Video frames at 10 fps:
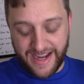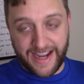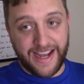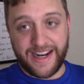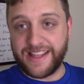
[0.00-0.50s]

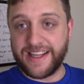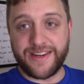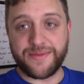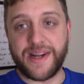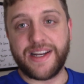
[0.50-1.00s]
And I
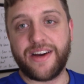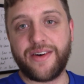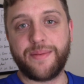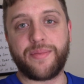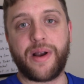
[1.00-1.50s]
think right now
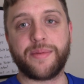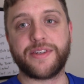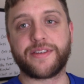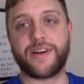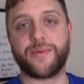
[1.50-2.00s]
I'm probably
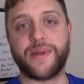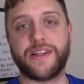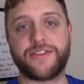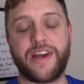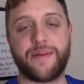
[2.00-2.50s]
just going to read a
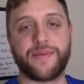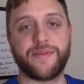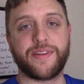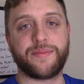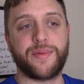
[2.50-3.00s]
chapter
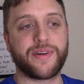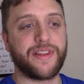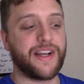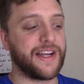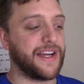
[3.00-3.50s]
of this book
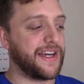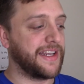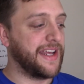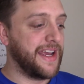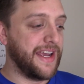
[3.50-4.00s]
that I
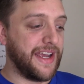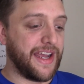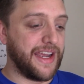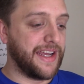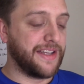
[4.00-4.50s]
got
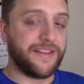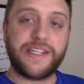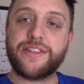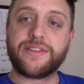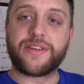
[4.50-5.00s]
and
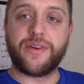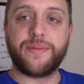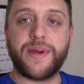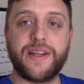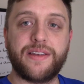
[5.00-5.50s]
then just go to
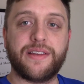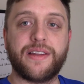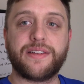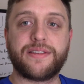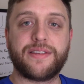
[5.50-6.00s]
bed. And
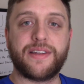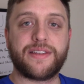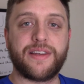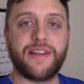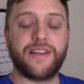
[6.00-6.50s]
that's
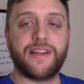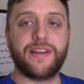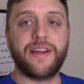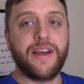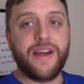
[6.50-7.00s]
it. And then